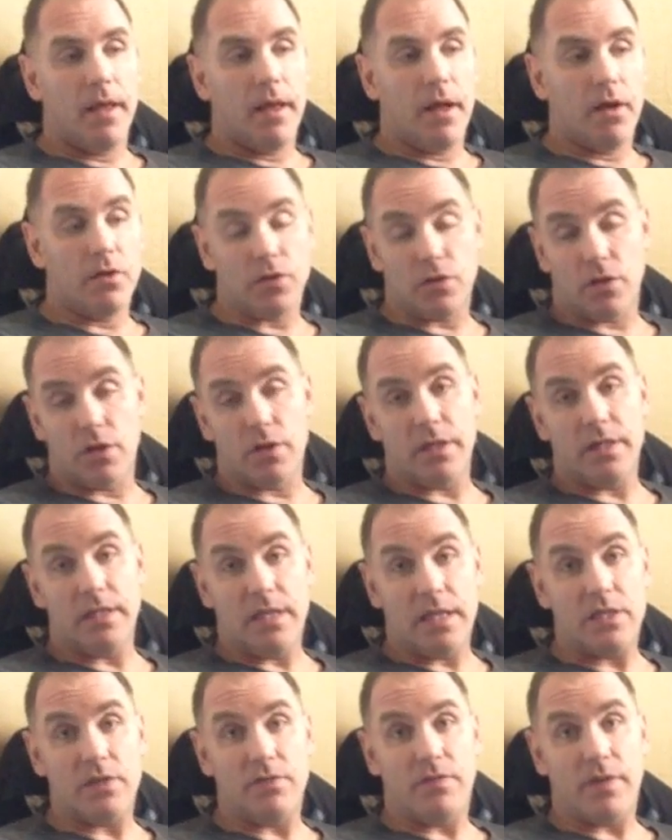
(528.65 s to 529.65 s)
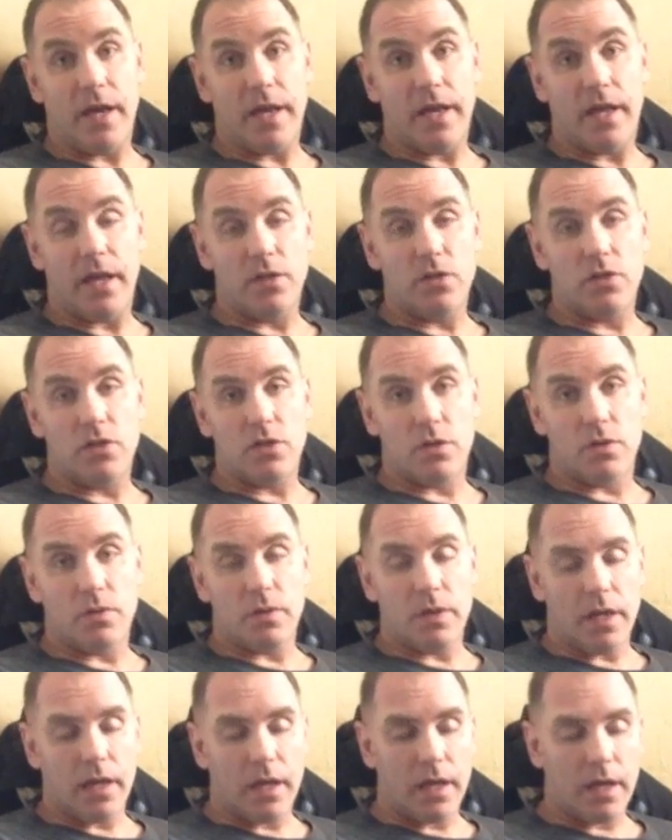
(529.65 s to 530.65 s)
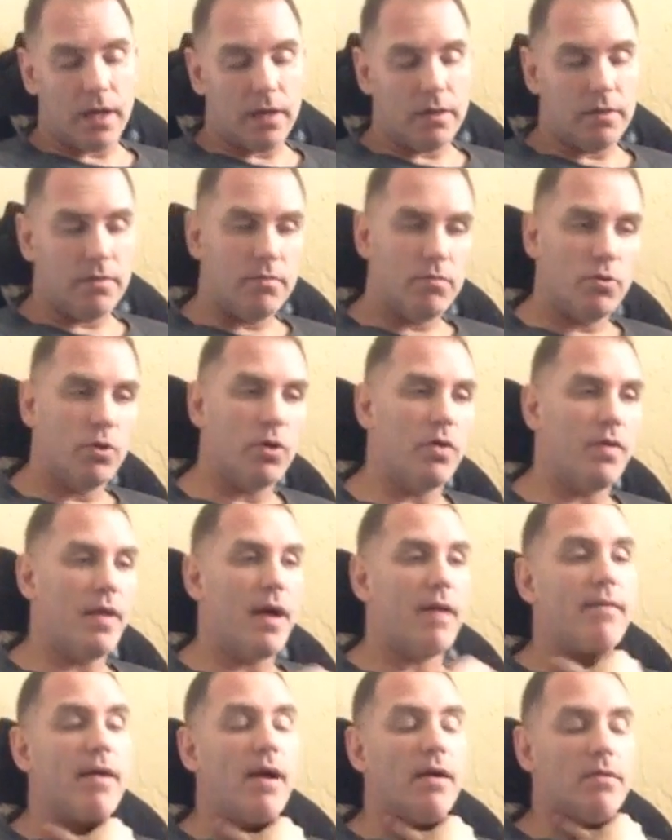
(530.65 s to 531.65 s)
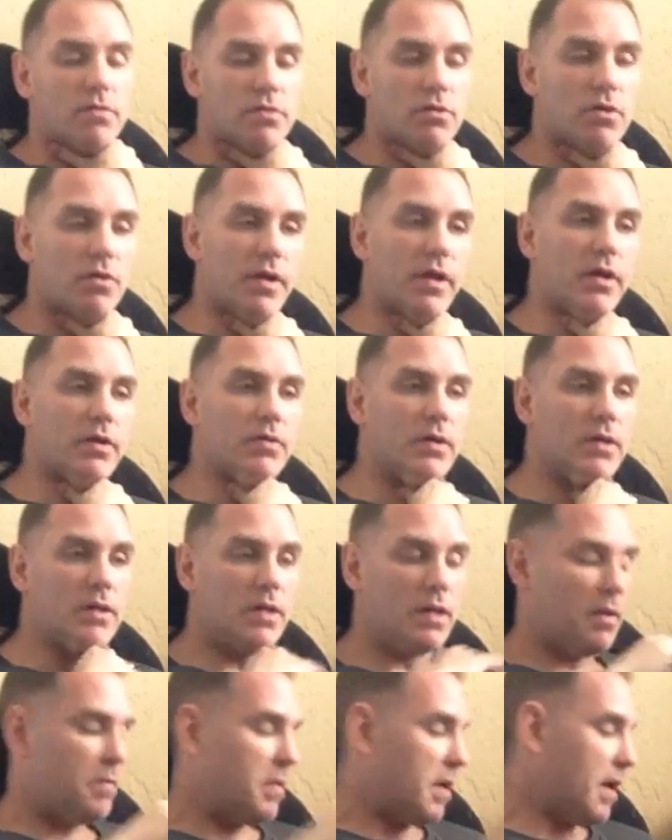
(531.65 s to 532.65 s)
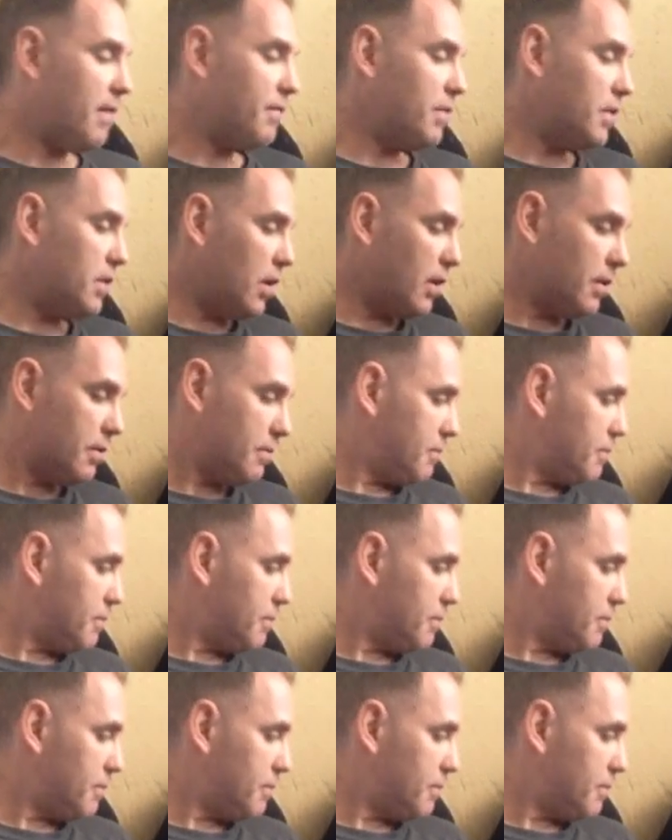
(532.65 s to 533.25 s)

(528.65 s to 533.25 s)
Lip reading: I'll certainly testify against you, and we'll go that route. And so they agreed to let me have the dog.